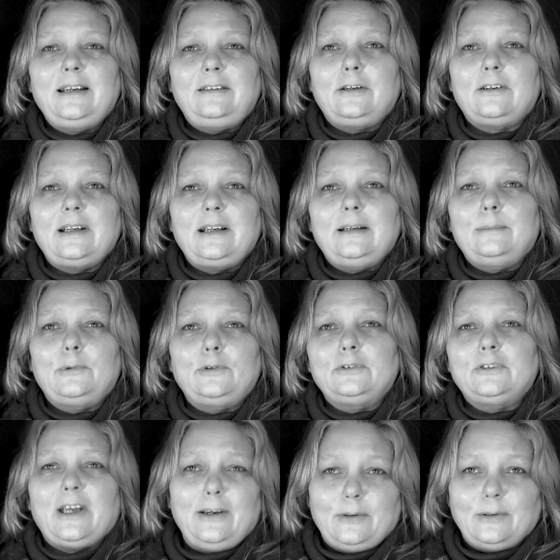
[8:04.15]
had to write them all
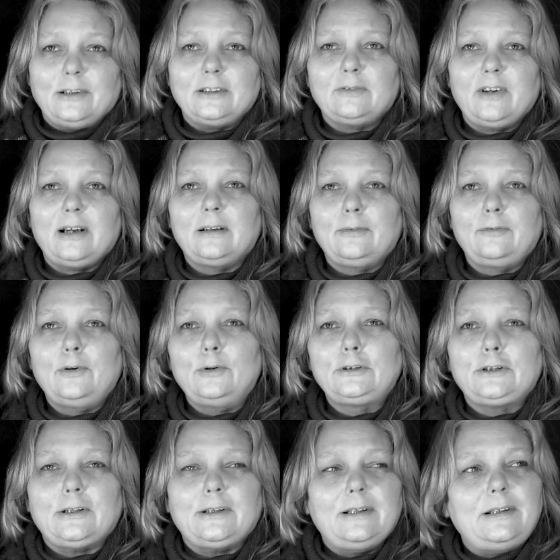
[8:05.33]
down as Farrah
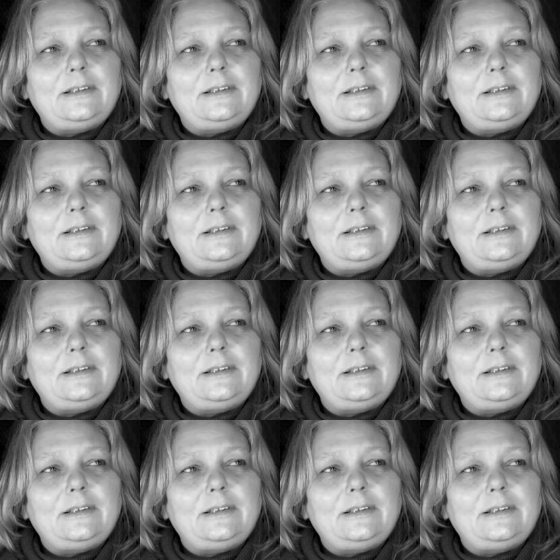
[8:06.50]
Fawcett.